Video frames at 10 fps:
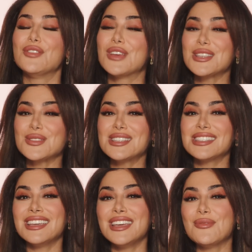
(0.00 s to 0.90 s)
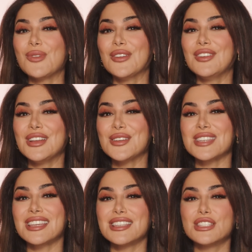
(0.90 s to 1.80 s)
If you guys want to see more videos
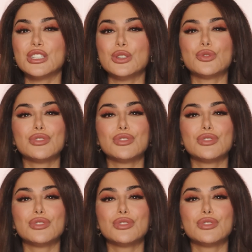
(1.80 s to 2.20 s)
like this too,